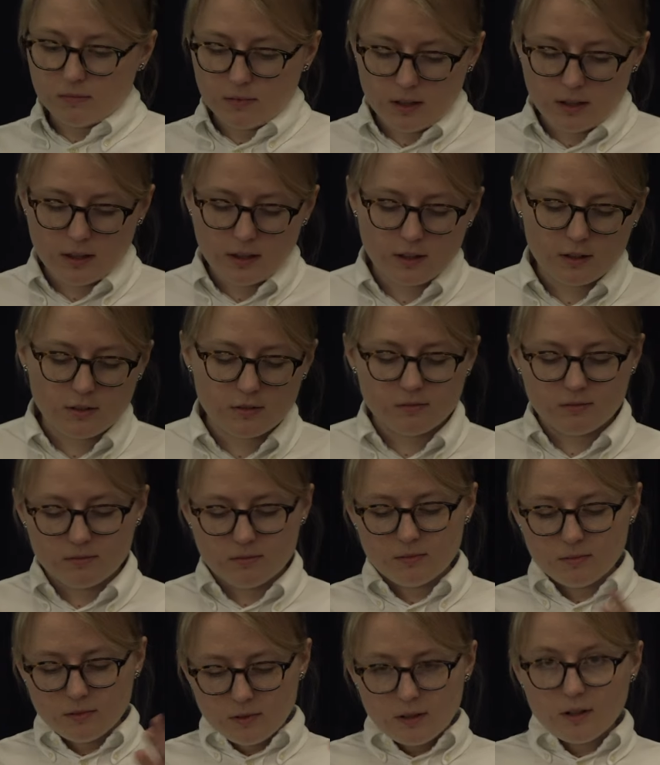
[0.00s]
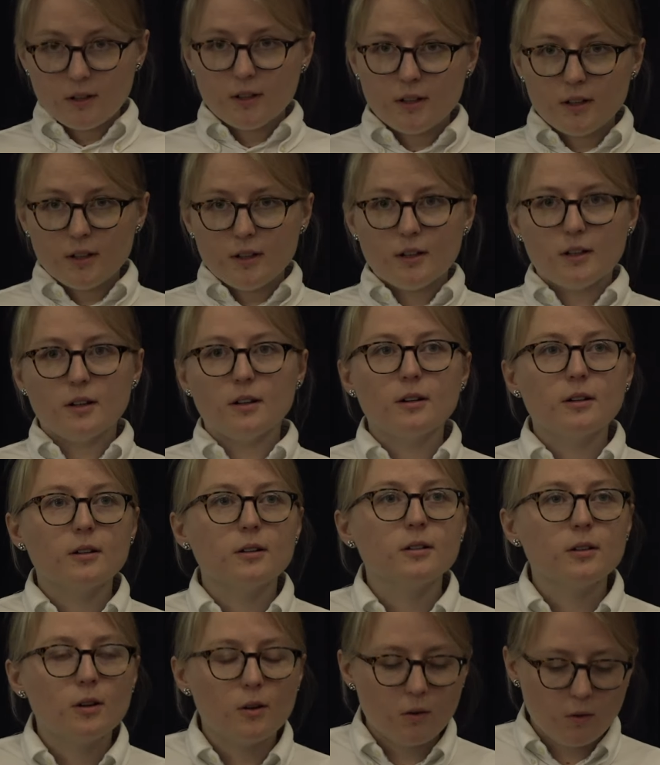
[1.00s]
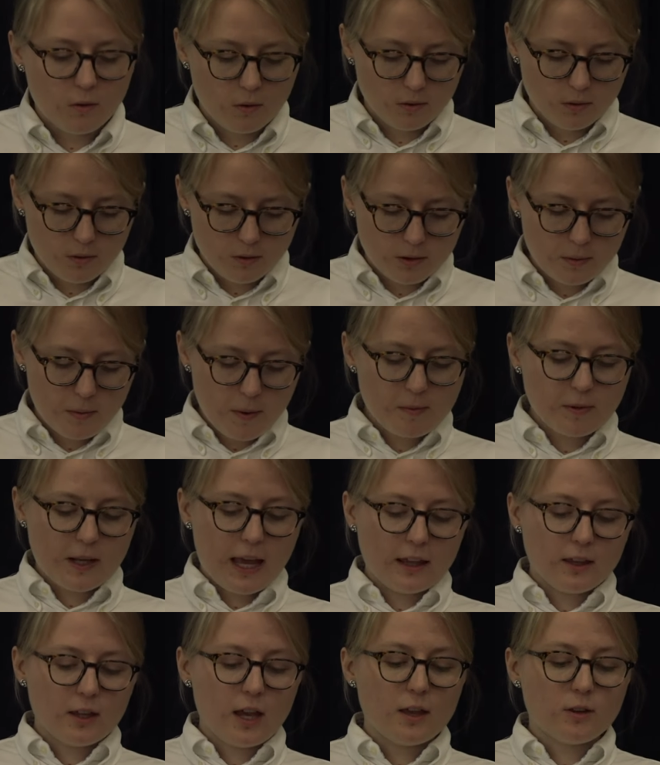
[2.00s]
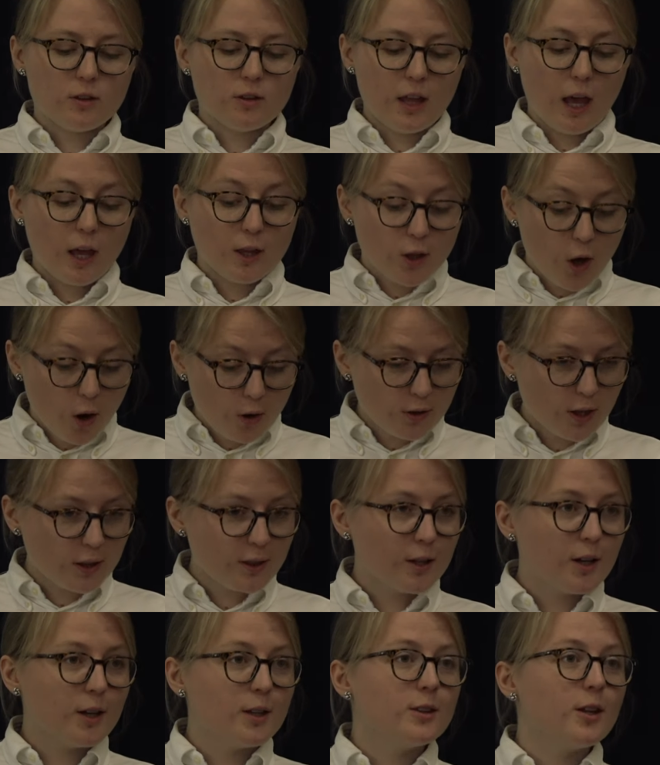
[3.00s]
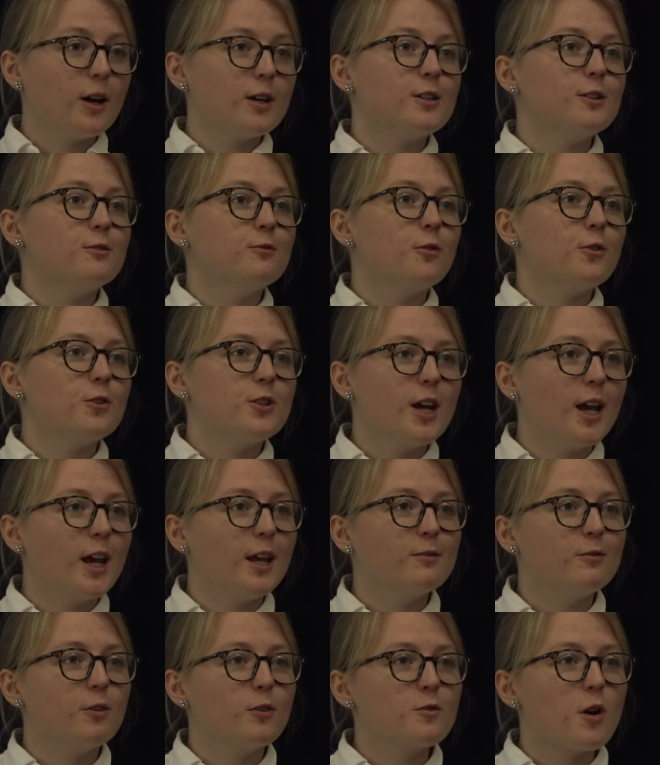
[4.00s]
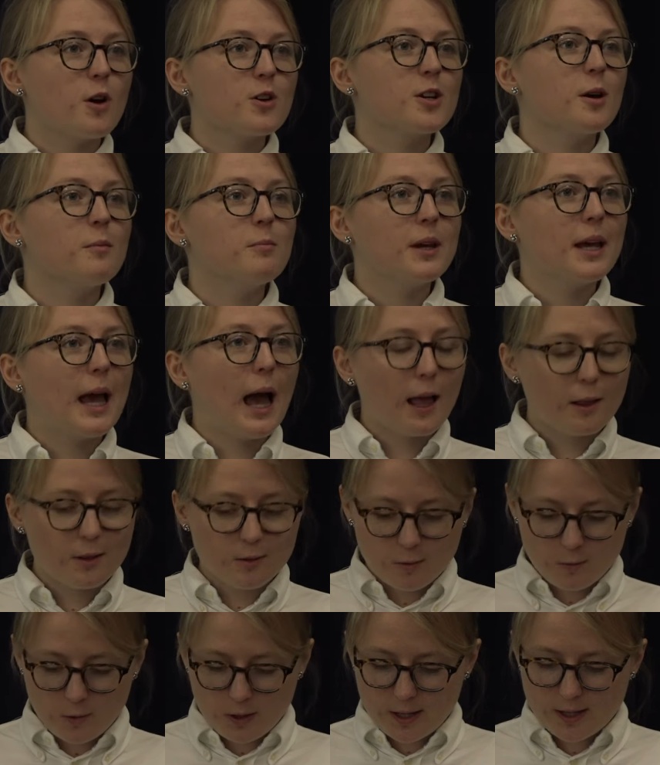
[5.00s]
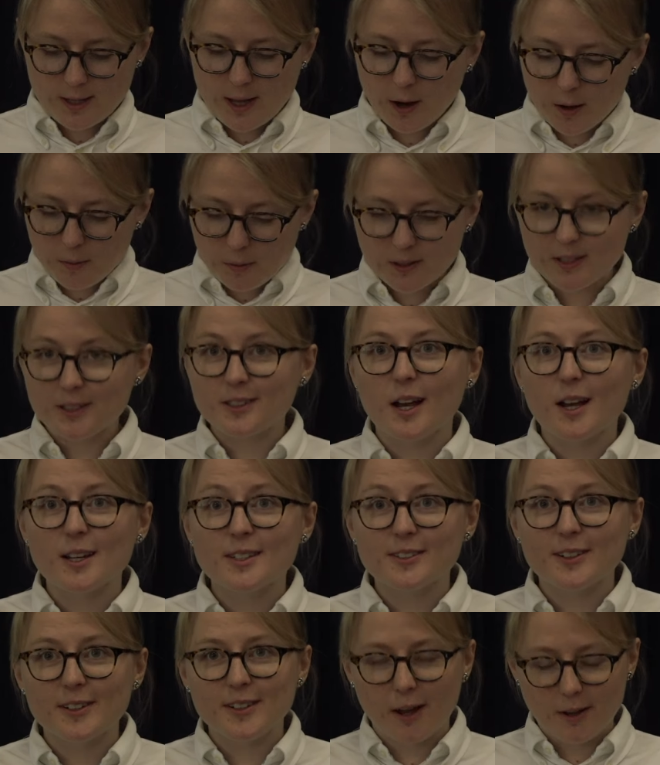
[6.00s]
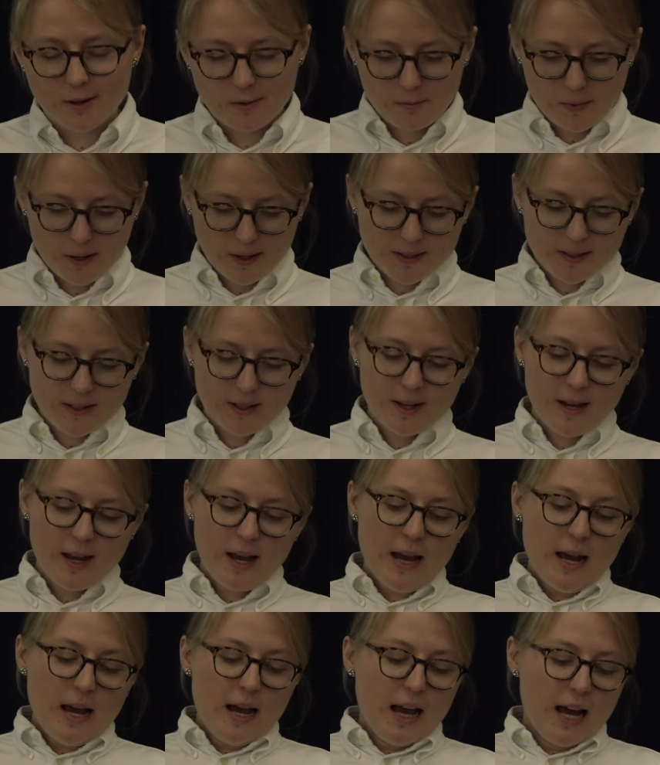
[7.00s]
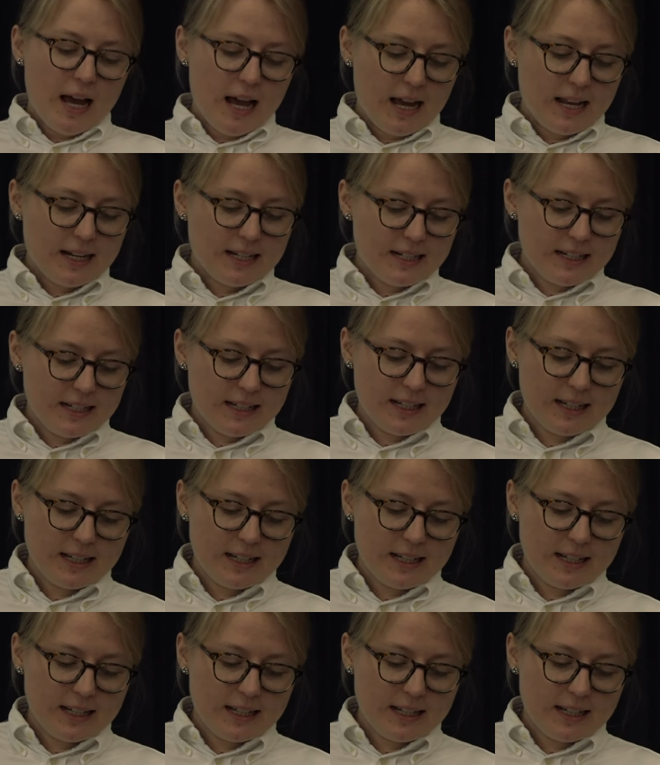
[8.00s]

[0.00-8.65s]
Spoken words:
think all the people gathered here today know that the 1914 for Russia began with a terrible disaster at Tannenberg, and